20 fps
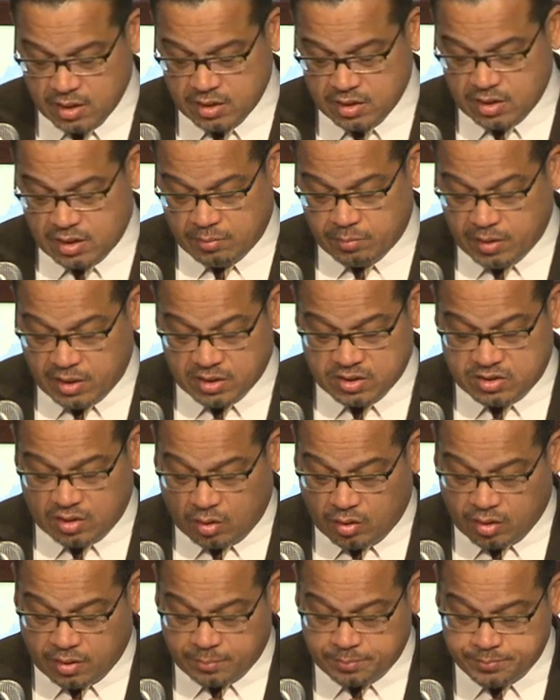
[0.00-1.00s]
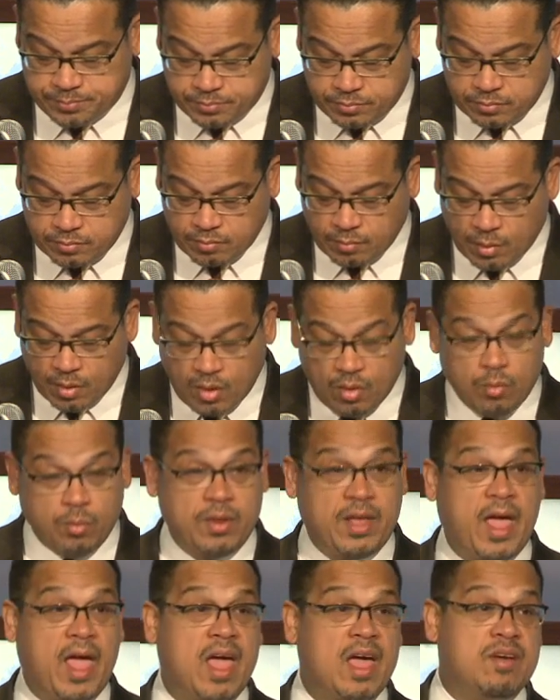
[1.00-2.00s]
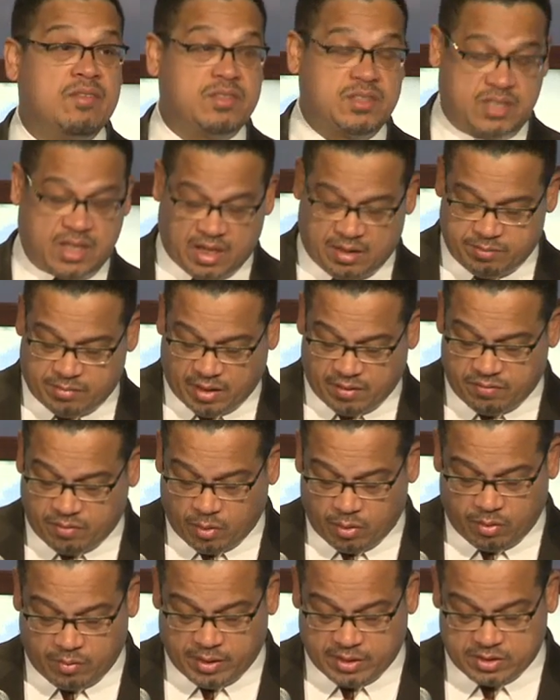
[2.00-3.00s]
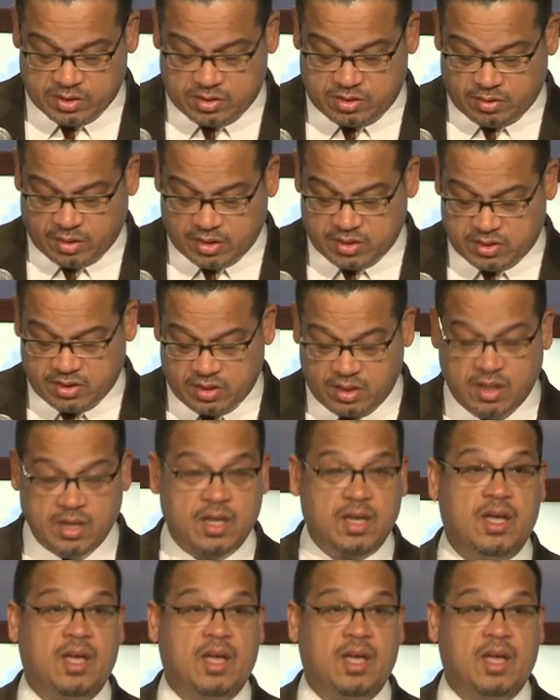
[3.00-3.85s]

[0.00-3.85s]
In Minnesota, we have same-day voter registration,